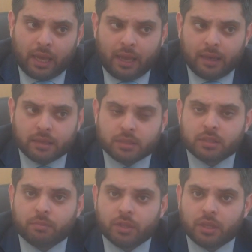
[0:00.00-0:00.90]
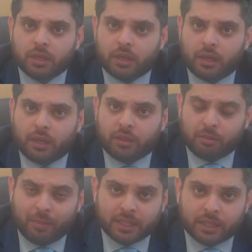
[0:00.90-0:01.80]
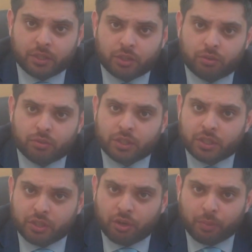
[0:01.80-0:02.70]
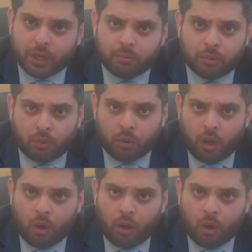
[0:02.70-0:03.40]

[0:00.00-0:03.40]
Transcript: and some of the thematic issues such as young people,